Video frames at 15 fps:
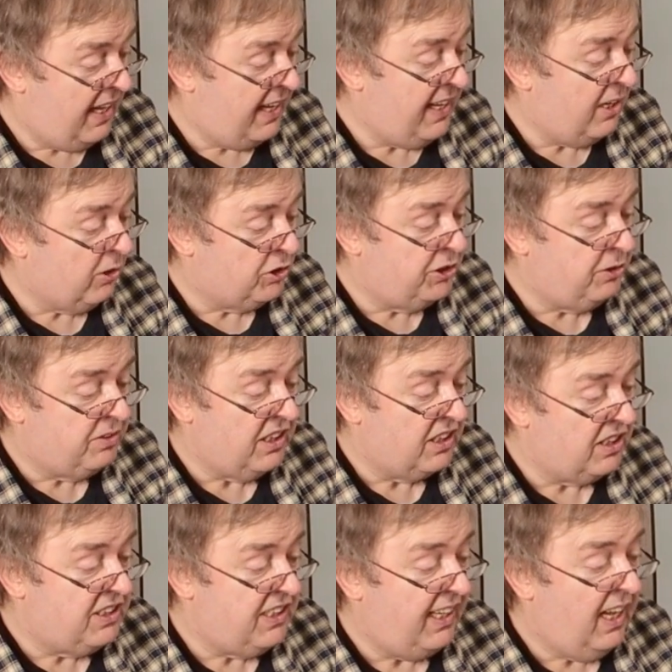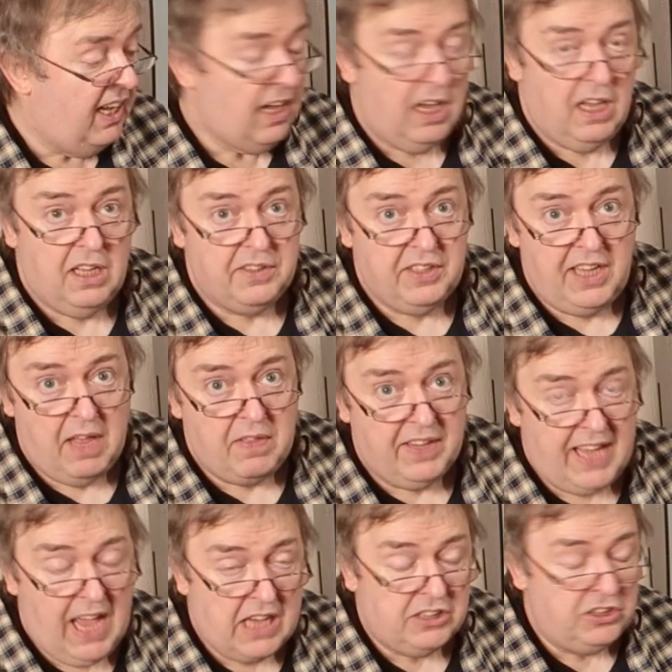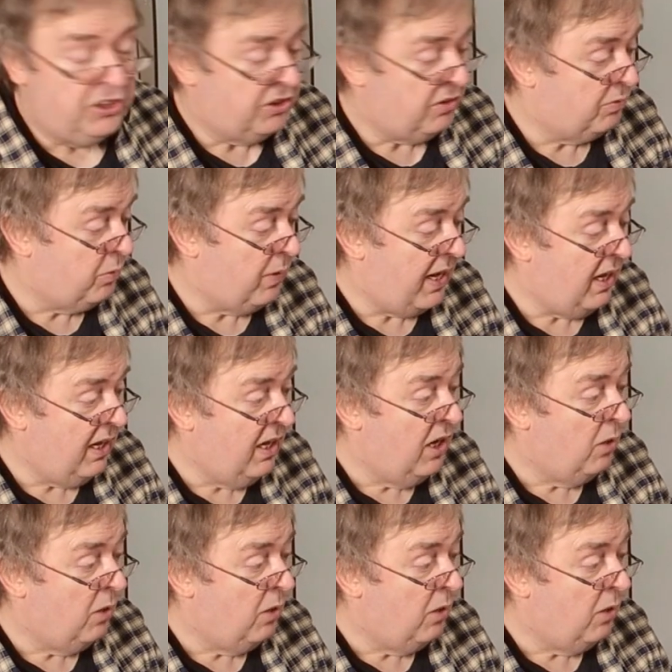EOS Utility, the Canon software,